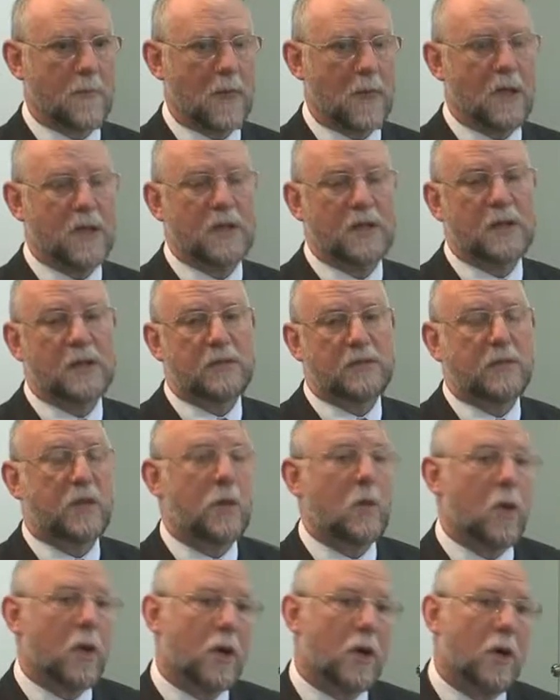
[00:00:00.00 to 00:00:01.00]
They're
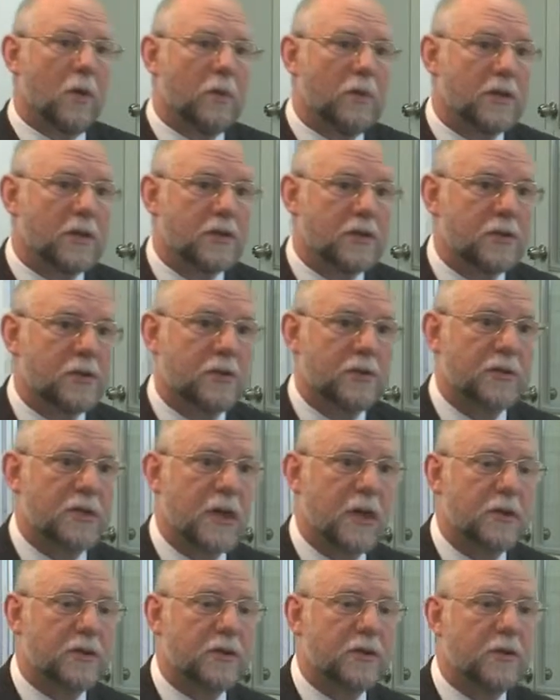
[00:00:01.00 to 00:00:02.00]
quite common, these sort of
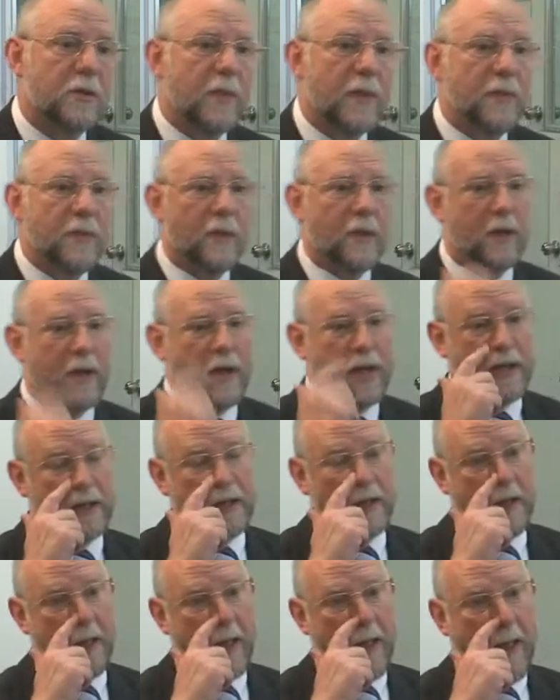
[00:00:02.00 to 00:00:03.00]
tales. I remember I had
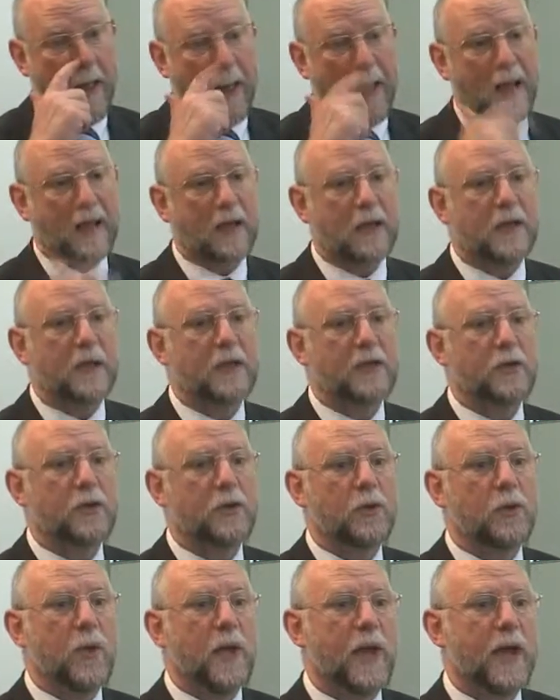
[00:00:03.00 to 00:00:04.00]
a client
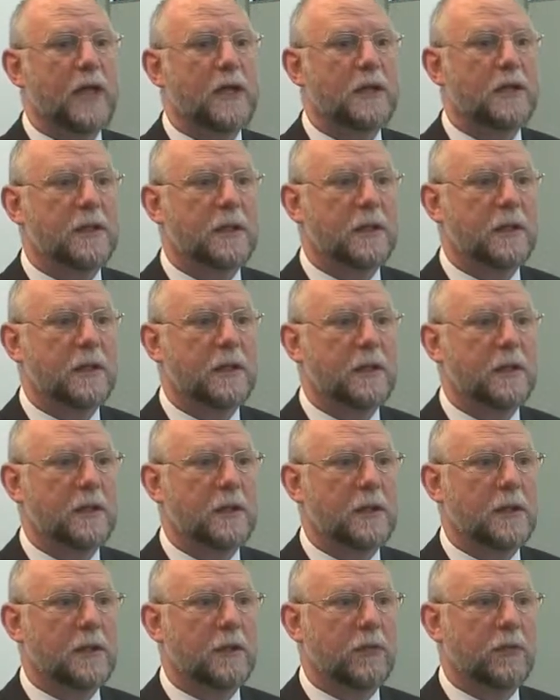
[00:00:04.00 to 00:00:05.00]
who had
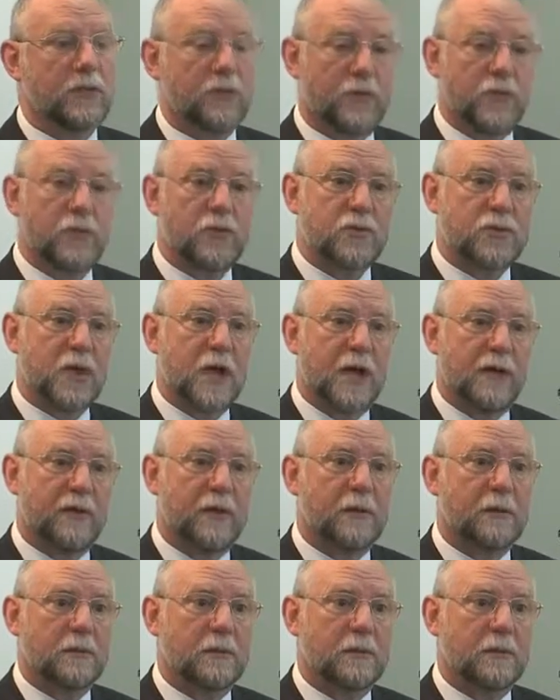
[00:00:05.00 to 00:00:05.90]
refused cover.